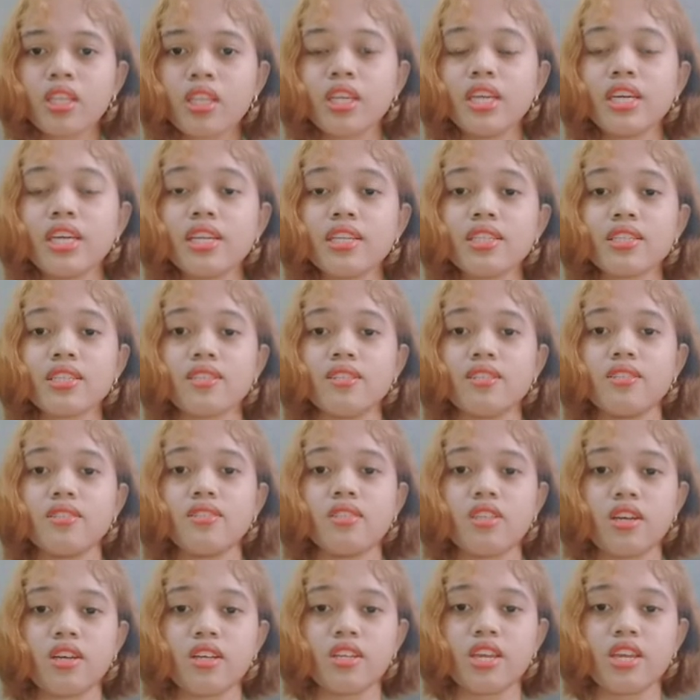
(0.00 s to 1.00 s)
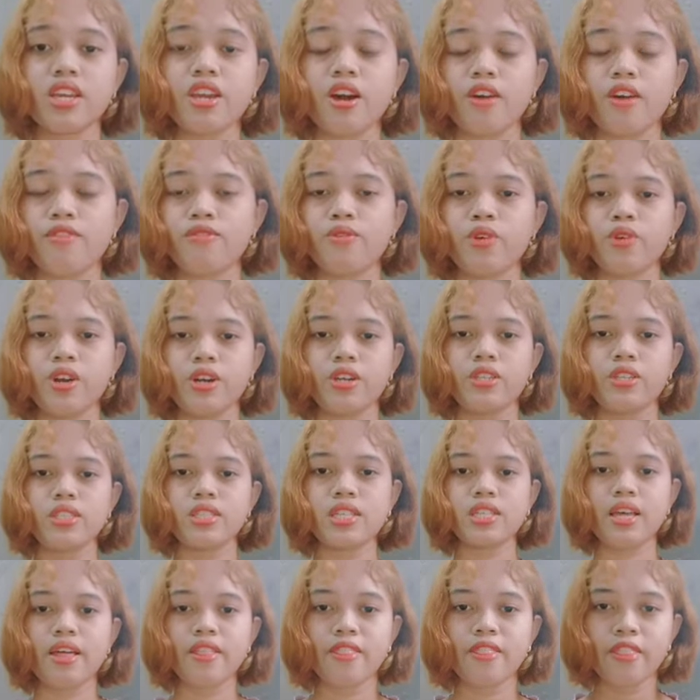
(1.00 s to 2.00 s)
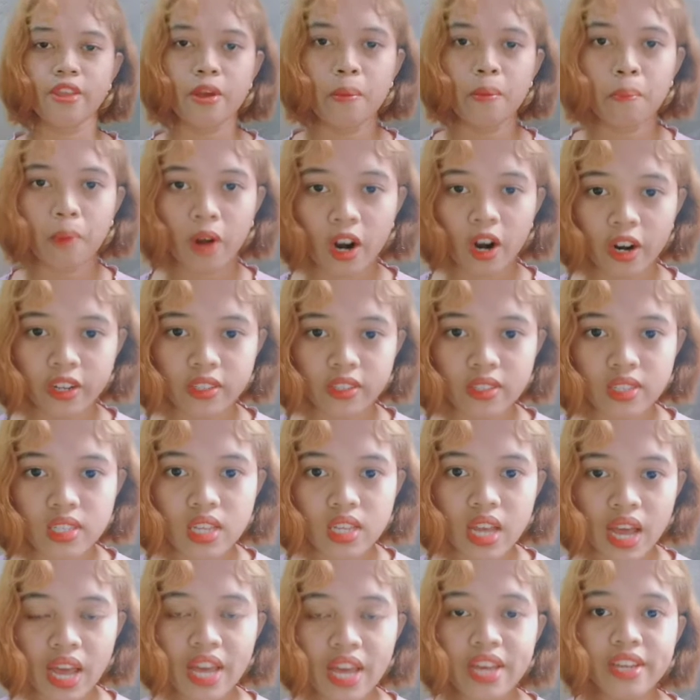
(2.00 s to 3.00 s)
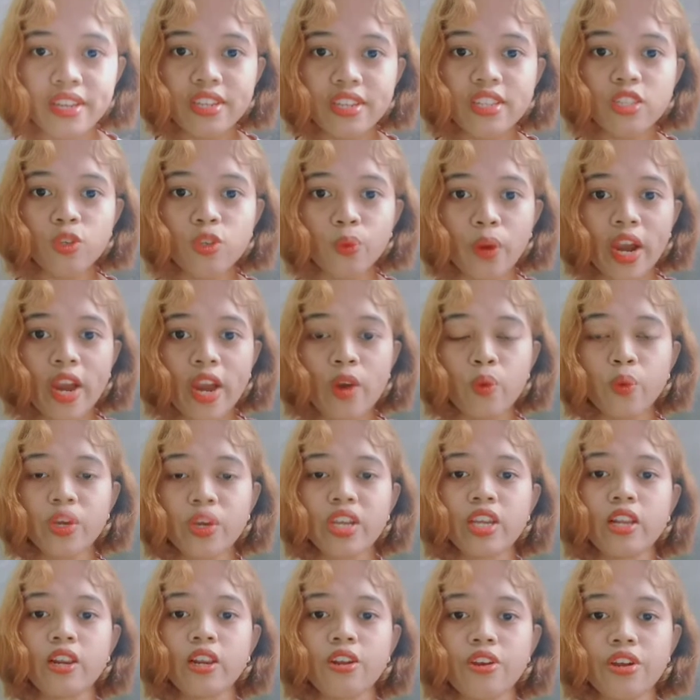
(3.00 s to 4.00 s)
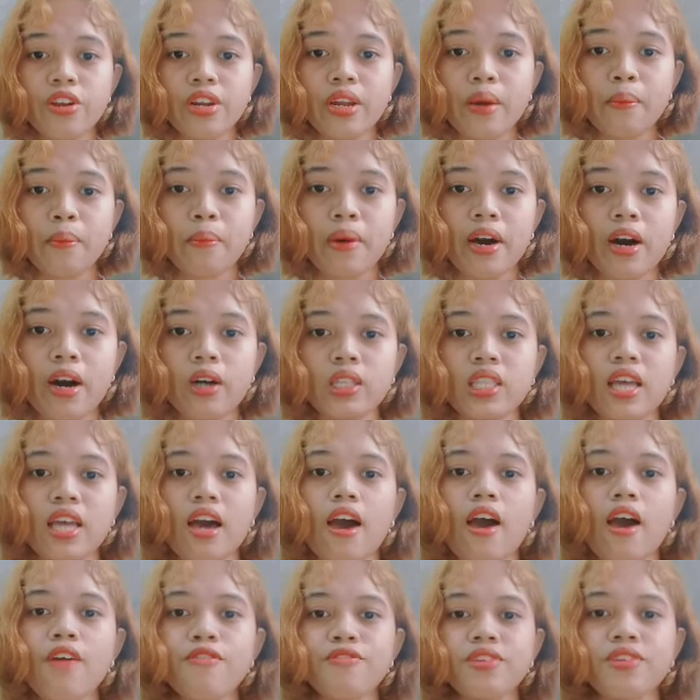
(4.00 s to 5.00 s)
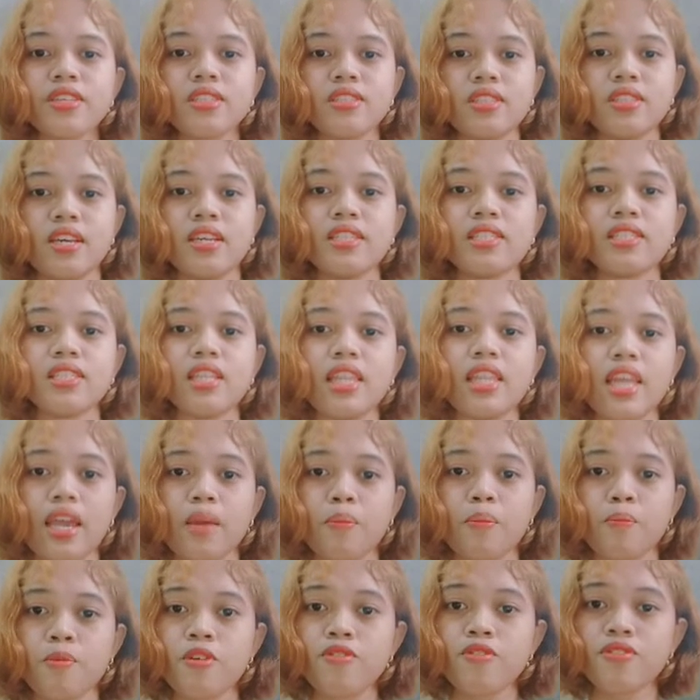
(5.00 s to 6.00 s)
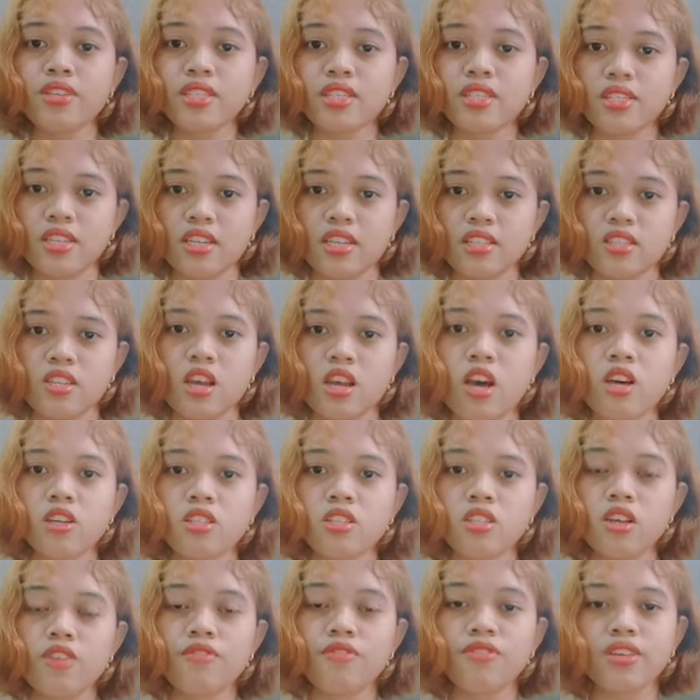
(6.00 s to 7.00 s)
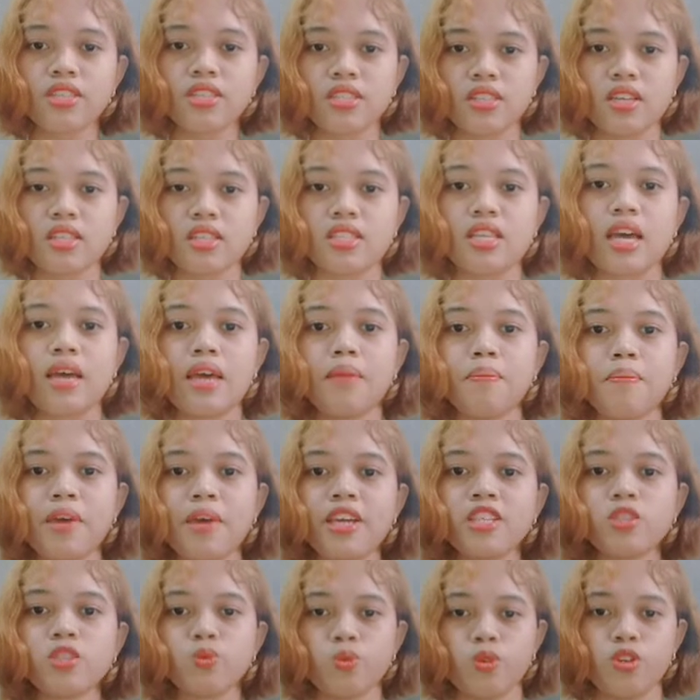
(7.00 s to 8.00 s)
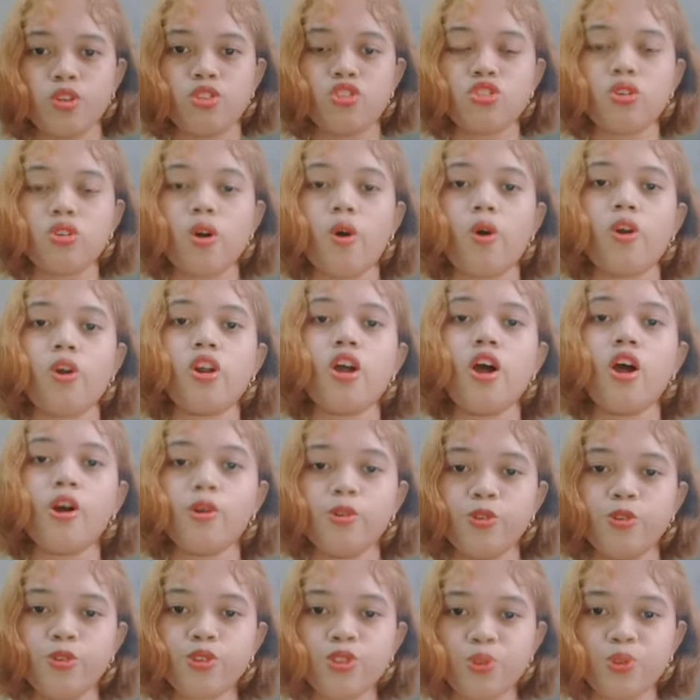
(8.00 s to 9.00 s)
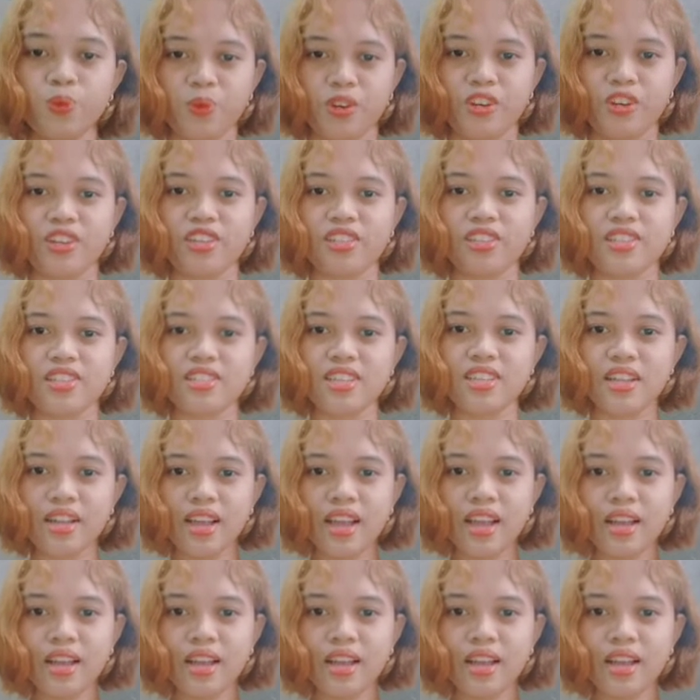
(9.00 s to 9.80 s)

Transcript: It is the study of words and their parts. It is where we learn about affixes like prefixes, suffixes, and base words or root words.